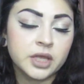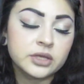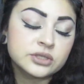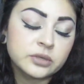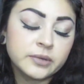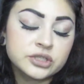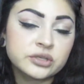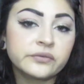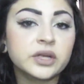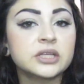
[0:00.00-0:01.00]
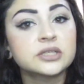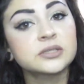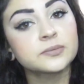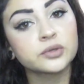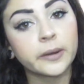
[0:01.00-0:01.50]
Thank you so much. Don't forget to
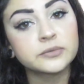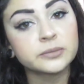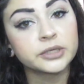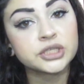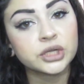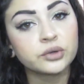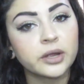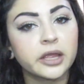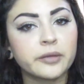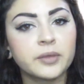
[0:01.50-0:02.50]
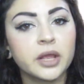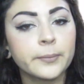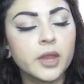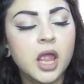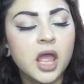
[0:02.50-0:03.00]
subscribe to my channel and give me
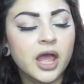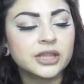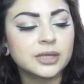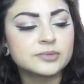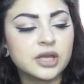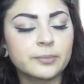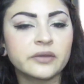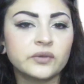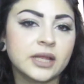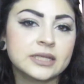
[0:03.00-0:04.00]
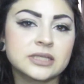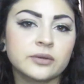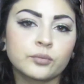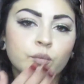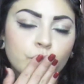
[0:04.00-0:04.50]
a thumbs up if you liked it.